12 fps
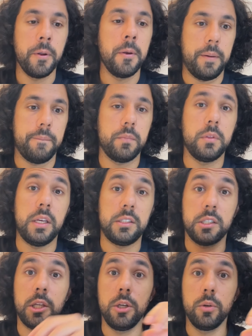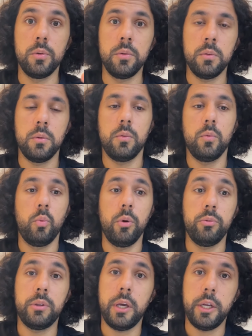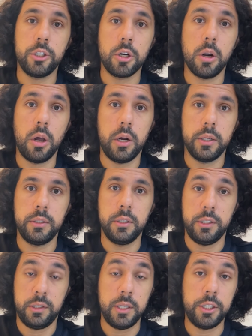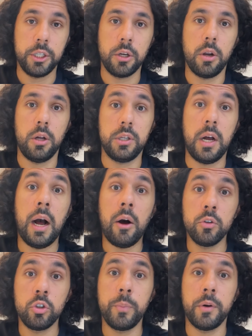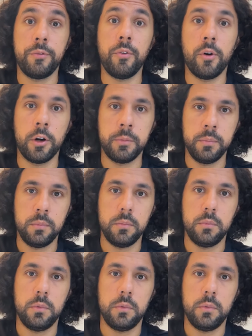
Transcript: Now, the skill will teach Claude, is teaching Claude how to perform,